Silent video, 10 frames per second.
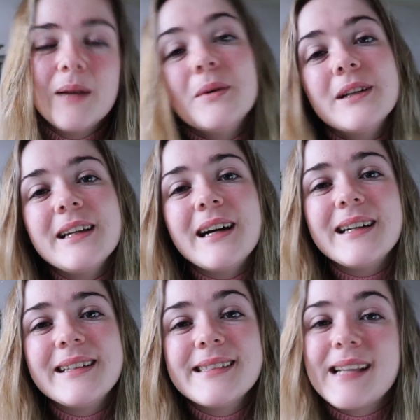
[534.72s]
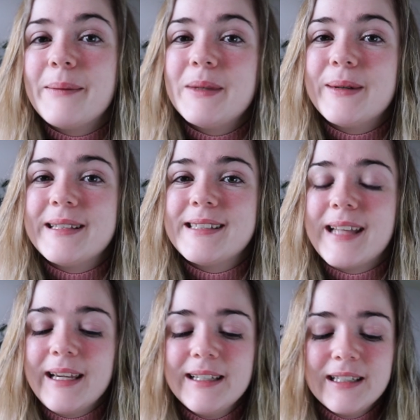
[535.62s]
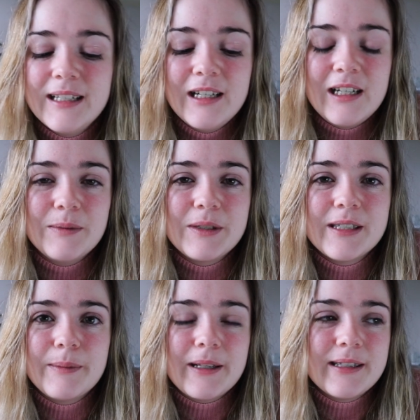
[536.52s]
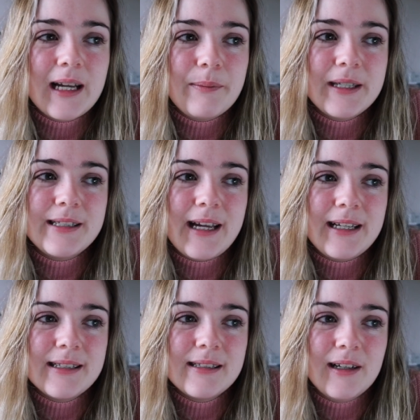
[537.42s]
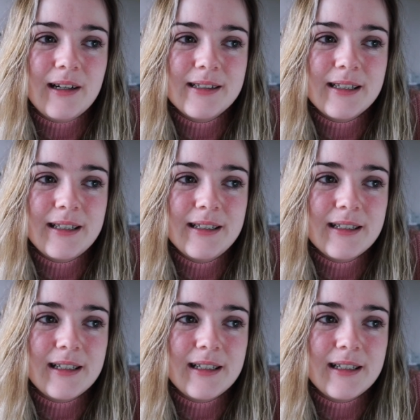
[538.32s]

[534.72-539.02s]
Morning guys, happy Wednesday. I'm just about to get my day started.